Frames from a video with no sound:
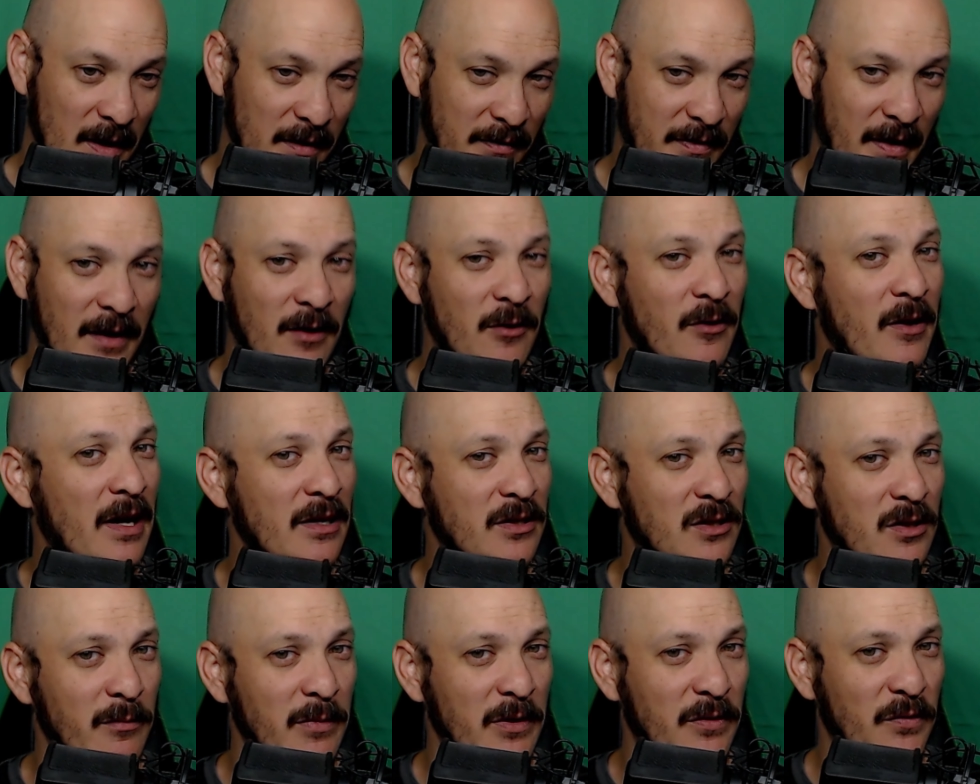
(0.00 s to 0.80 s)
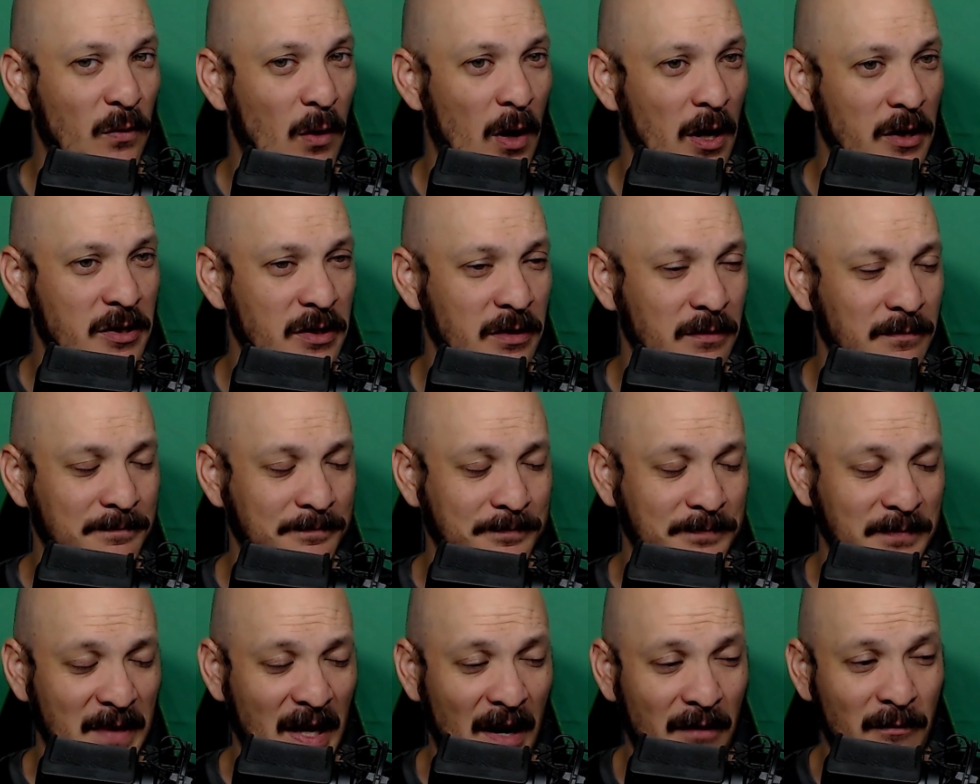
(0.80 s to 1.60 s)
Thank you guys so much for watching.
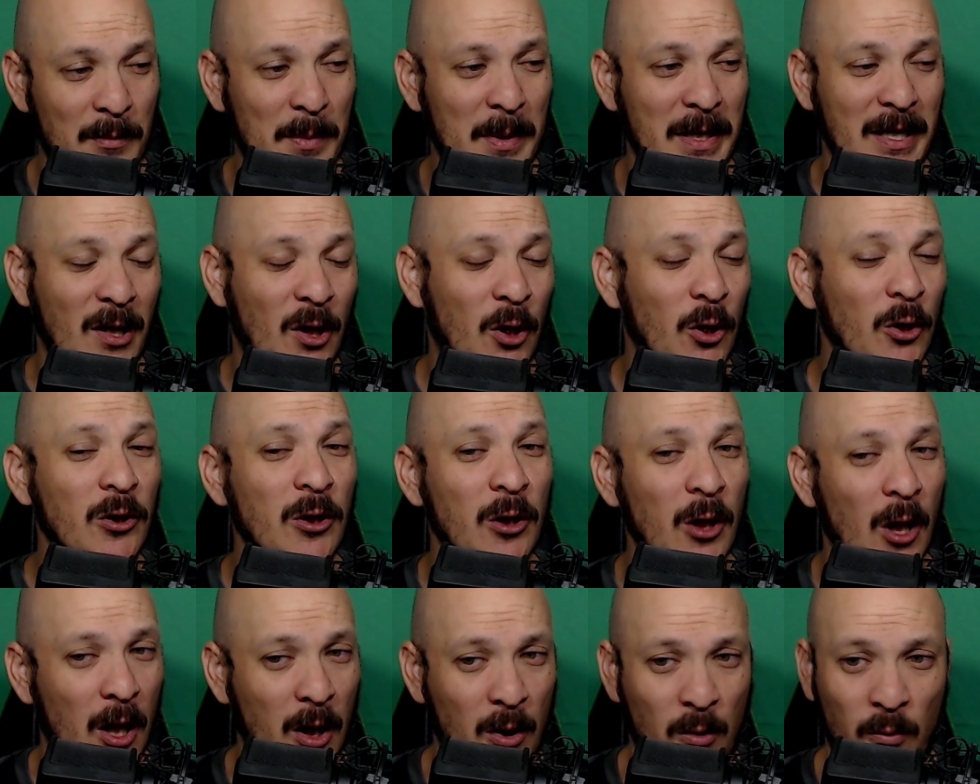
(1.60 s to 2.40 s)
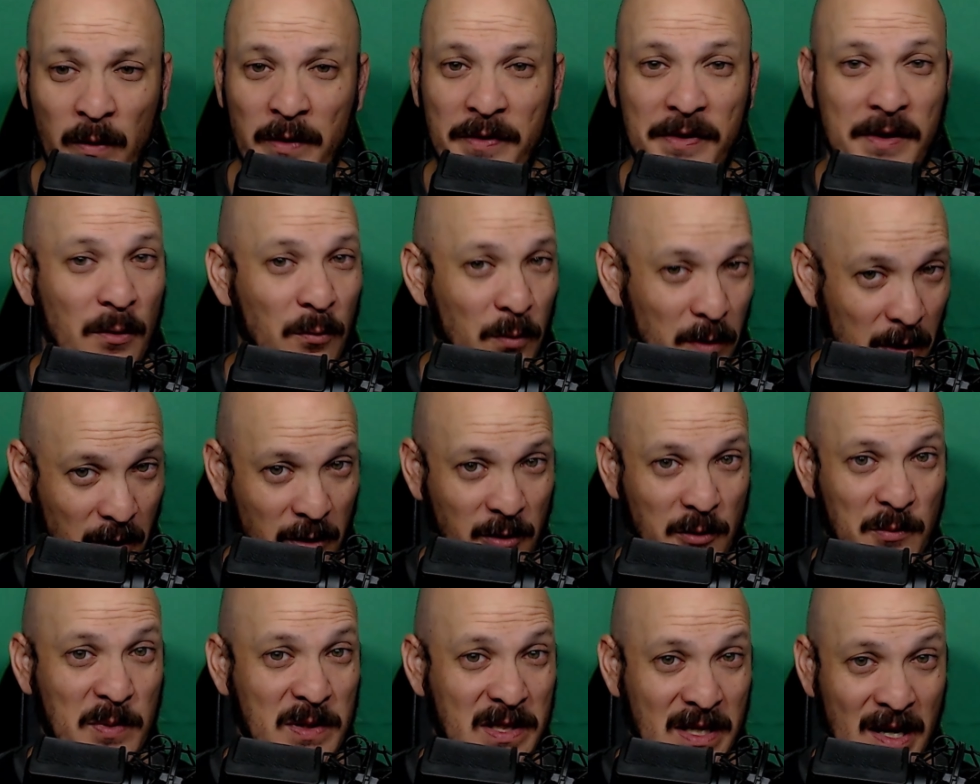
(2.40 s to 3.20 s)
Everybody, good luck with the
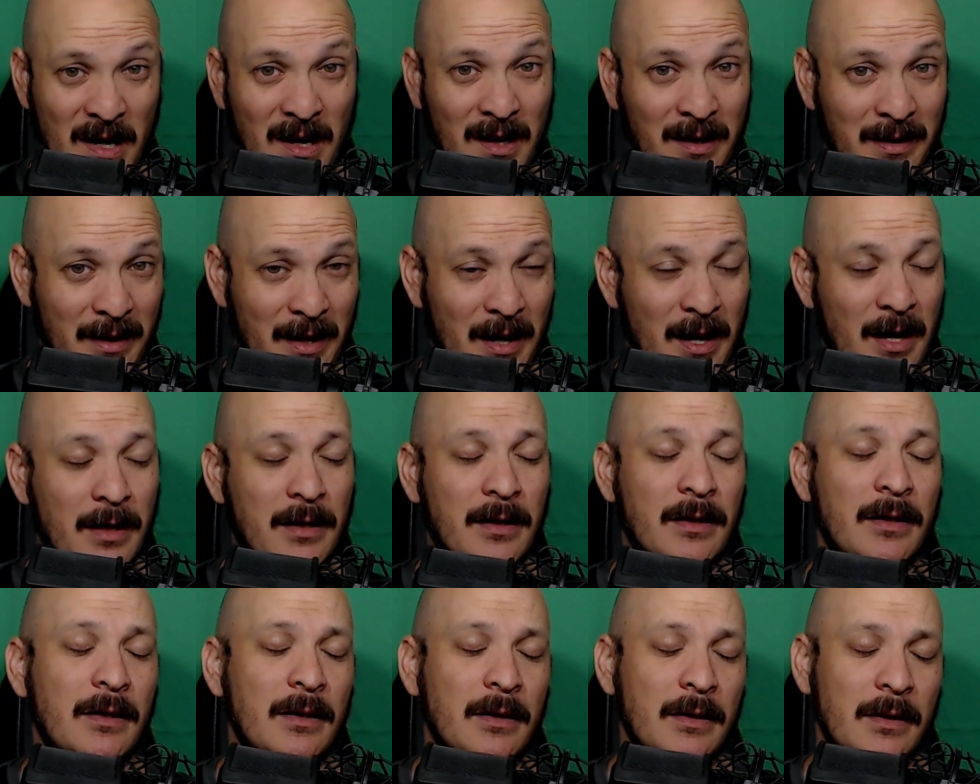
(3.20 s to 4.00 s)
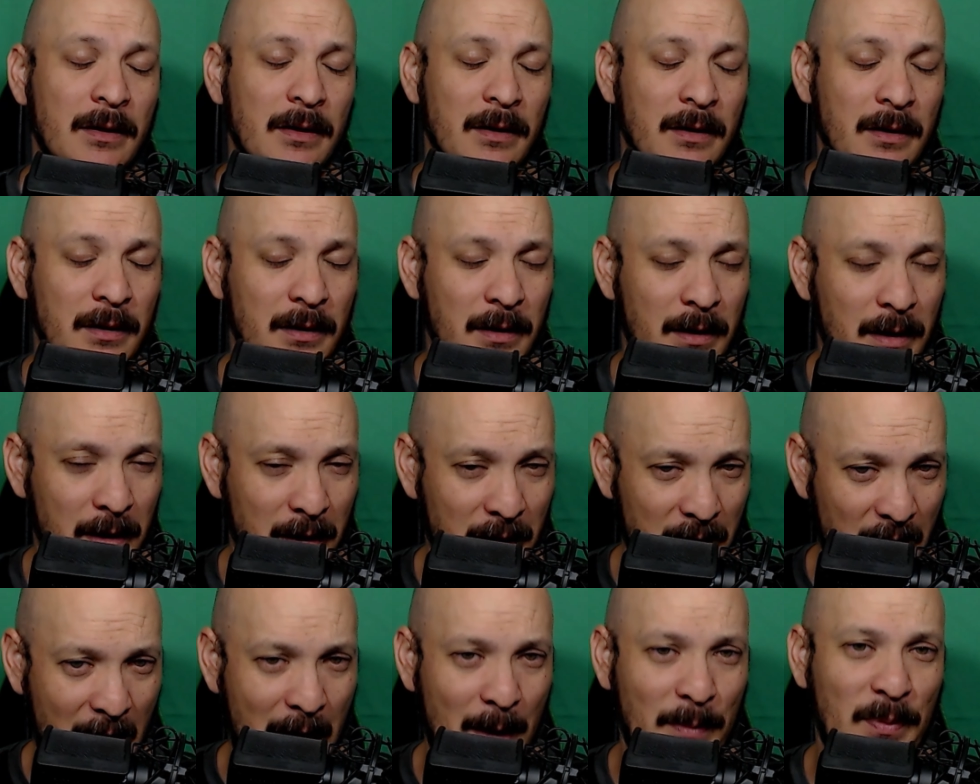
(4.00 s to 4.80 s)
100% unlock,
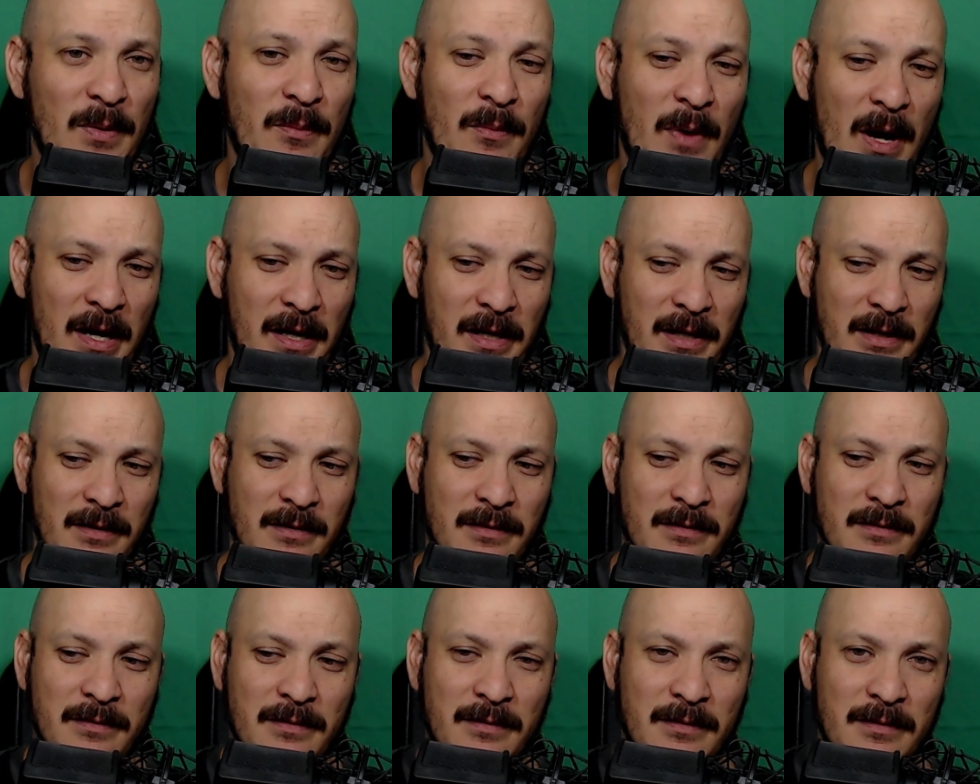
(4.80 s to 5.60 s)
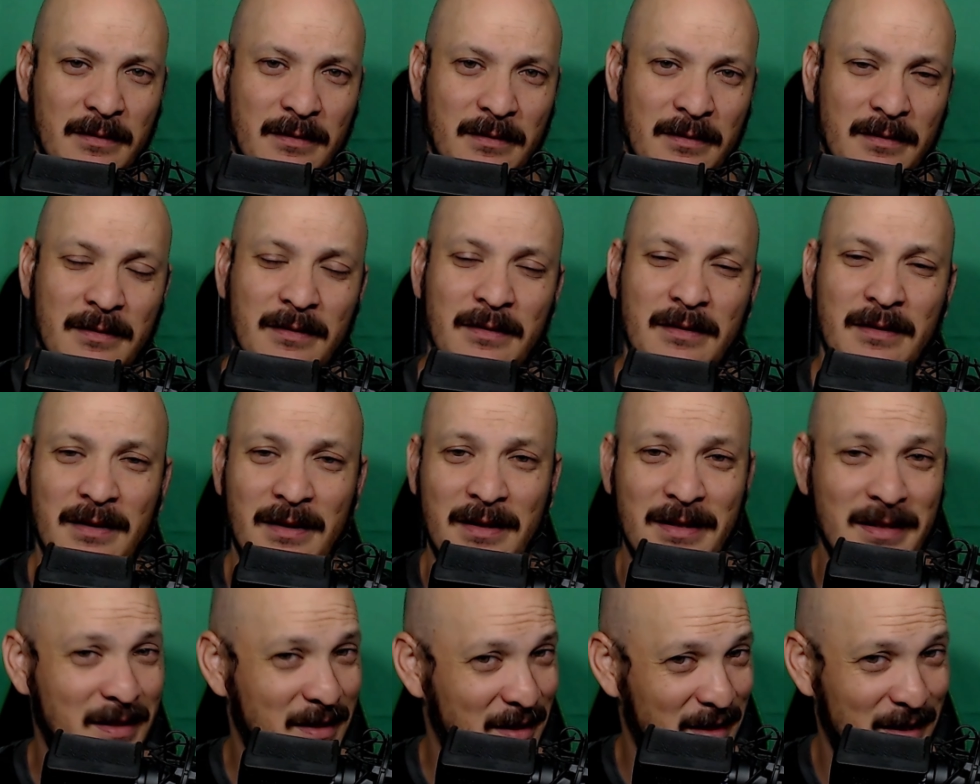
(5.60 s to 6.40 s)
and happy mining,
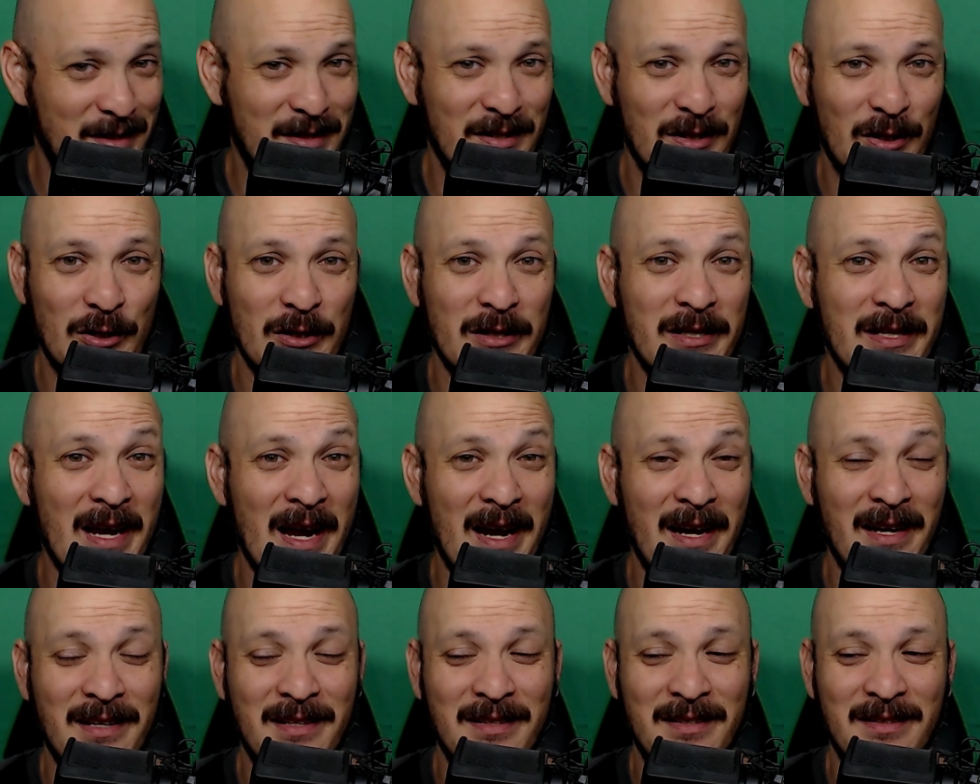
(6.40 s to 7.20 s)
because it is a good day.